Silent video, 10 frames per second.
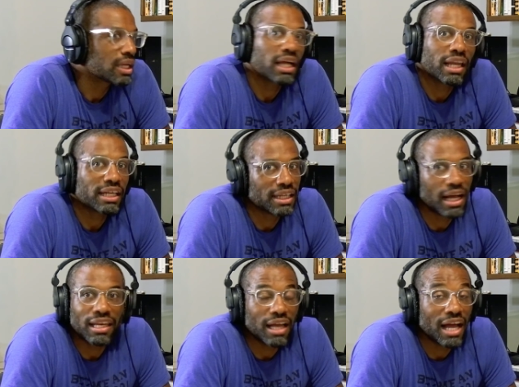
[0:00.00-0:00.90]
Yeah, I like it.
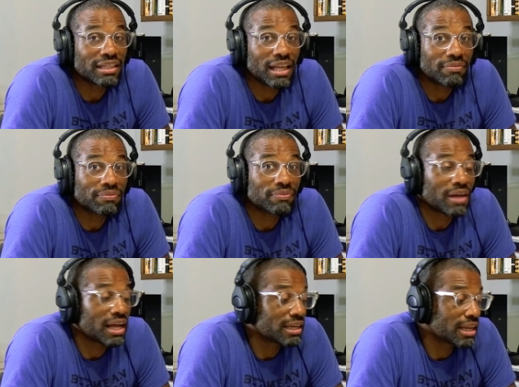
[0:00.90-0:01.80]
I, I love,
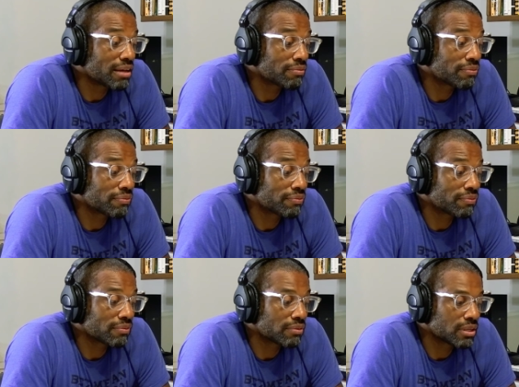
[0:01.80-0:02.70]
I love,